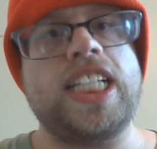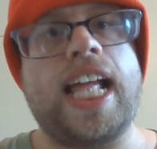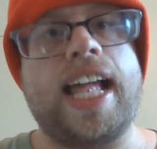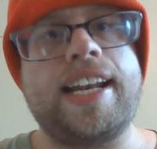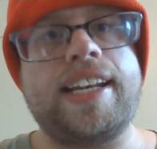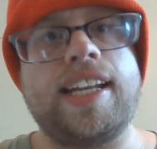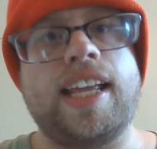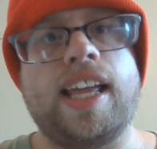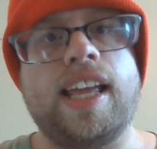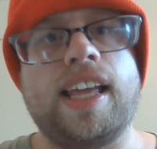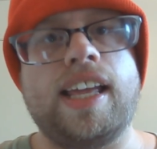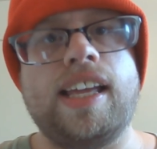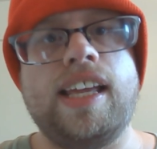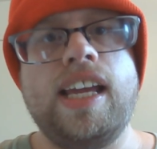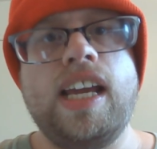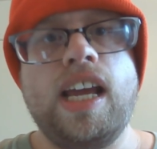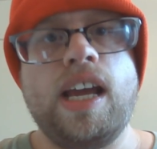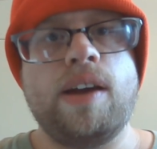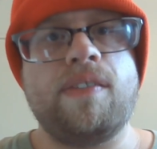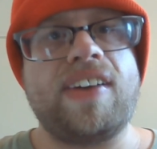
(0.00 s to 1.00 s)
that
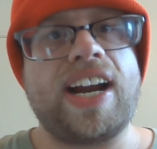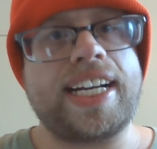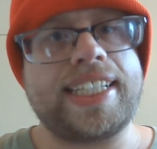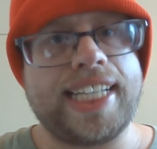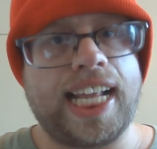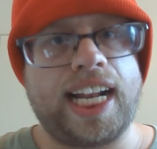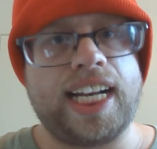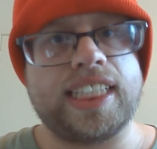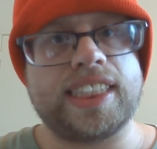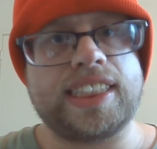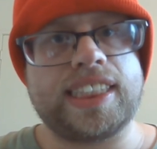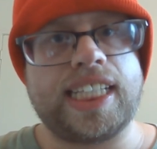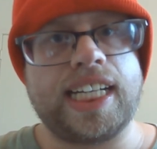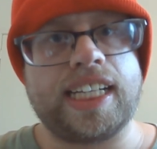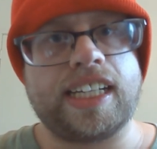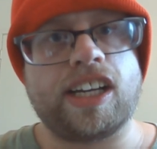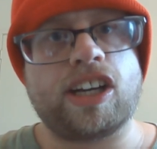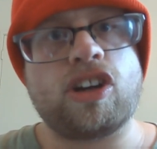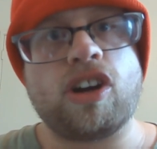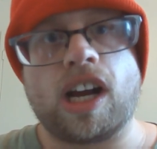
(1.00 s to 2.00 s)
Rekdal is
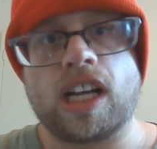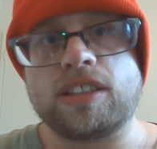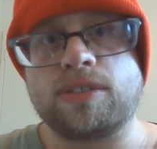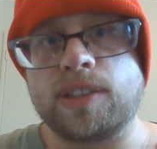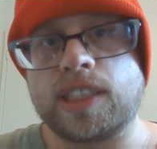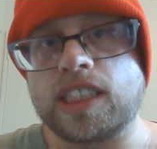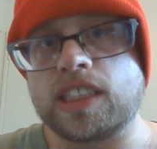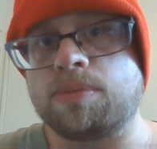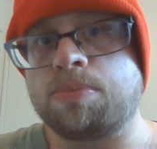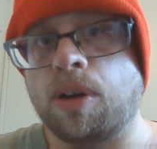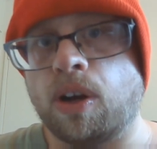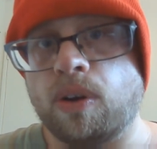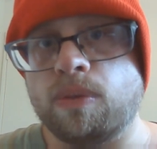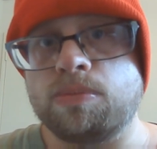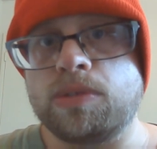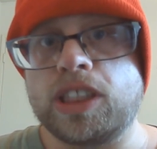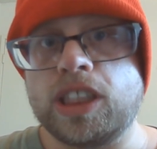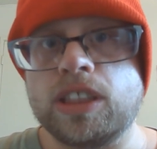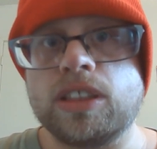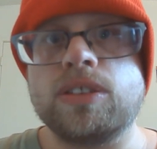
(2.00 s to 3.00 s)
getting across with this
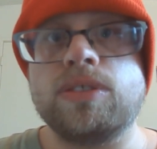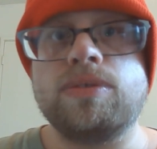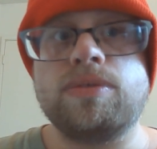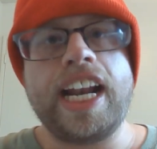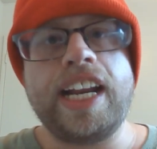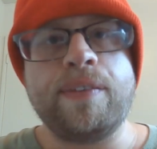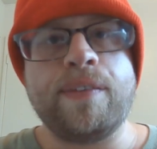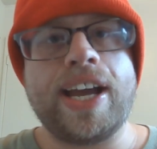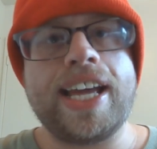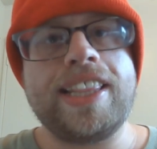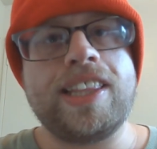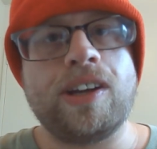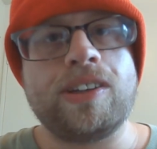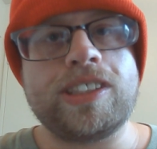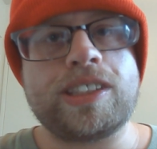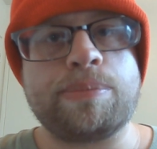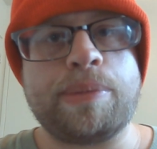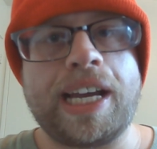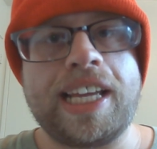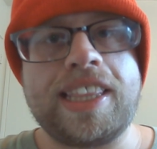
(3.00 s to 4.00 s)
poem too. Anyway,
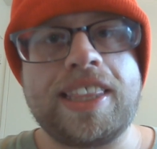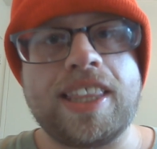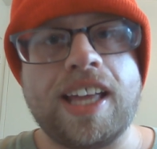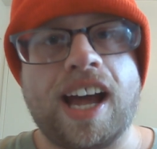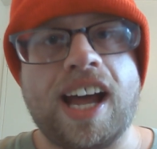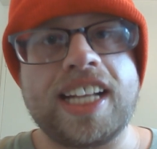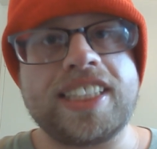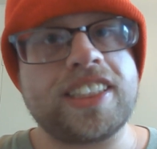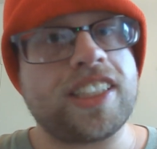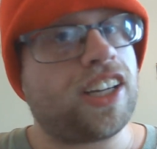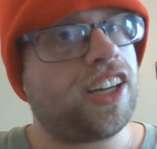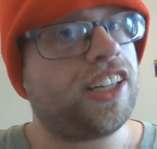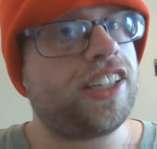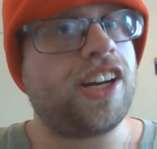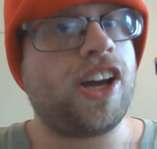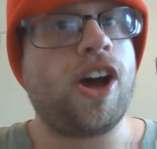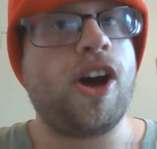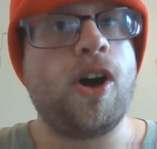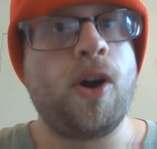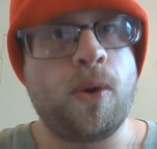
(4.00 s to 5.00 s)
those are my thoughts
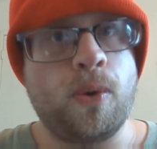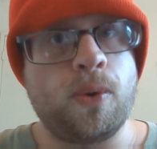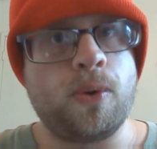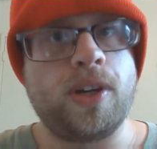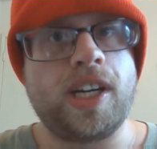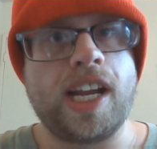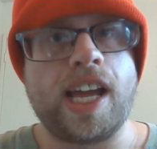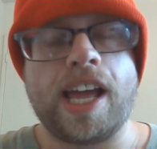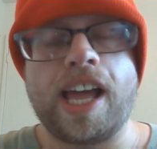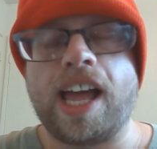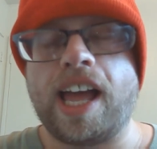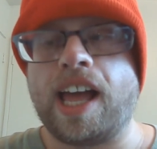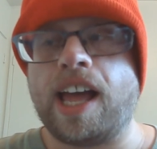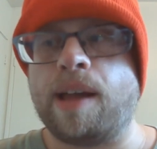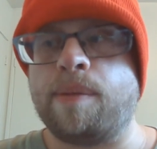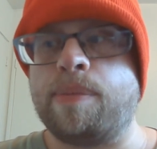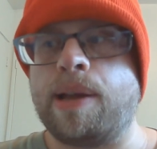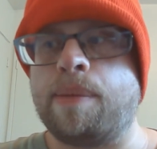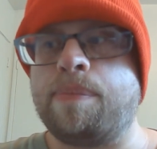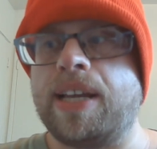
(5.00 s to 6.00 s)
on Ode
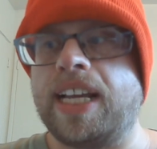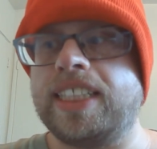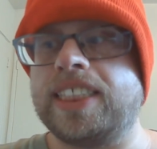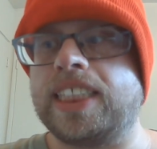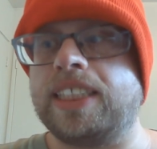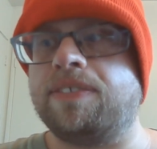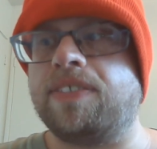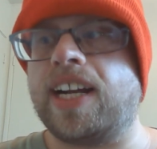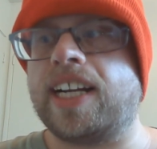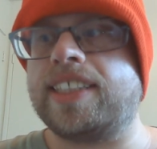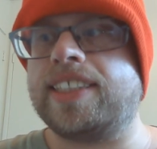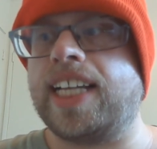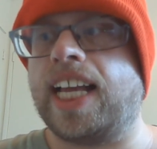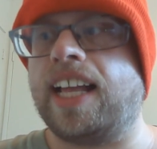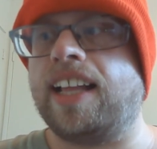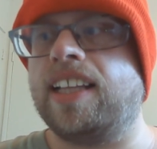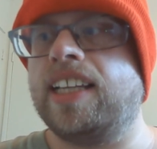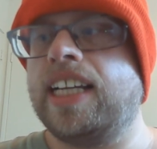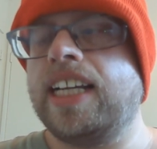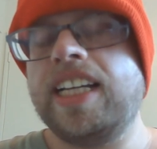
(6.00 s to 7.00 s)
by Paisley
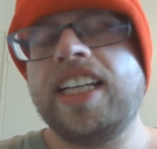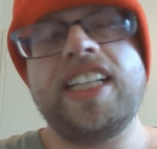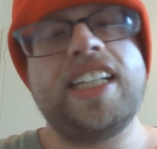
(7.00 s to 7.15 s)
Rekdal.